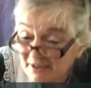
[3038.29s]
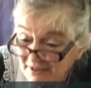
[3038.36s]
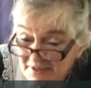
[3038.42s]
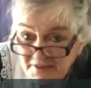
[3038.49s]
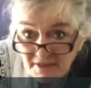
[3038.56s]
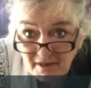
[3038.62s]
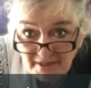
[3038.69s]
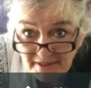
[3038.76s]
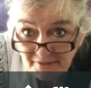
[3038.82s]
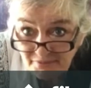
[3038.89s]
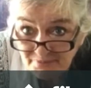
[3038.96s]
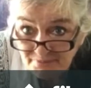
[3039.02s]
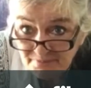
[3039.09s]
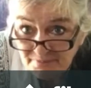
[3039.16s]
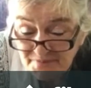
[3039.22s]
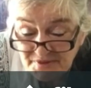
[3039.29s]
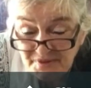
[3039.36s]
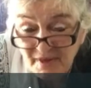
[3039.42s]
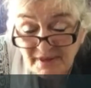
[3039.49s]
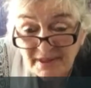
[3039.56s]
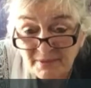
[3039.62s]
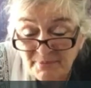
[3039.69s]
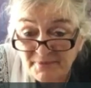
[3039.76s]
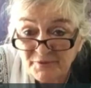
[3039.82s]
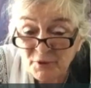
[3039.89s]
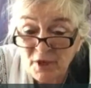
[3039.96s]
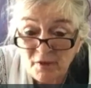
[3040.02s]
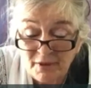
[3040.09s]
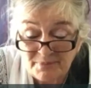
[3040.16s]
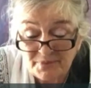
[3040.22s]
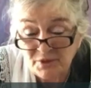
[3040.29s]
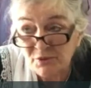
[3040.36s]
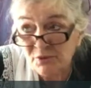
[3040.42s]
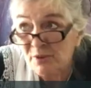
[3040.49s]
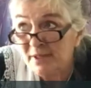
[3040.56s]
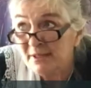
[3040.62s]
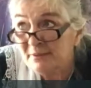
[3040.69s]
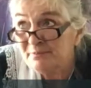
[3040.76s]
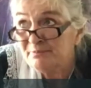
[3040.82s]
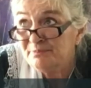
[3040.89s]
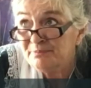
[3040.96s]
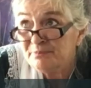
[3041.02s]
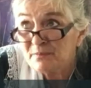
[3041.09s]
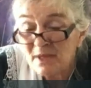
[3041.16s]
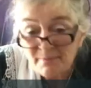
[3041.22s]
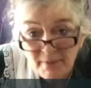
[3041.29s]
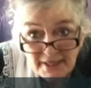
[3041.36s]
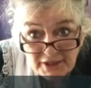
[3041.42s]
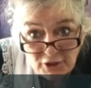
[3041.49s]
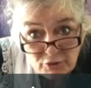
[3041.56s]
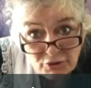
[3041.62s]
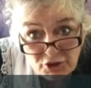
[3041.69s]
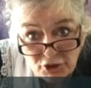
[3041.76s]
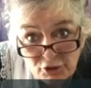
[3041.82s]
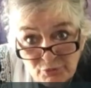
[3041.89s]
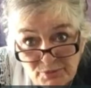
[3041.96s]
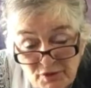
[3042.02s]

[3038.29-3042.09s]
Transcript: Sign up if you go up to my YouTube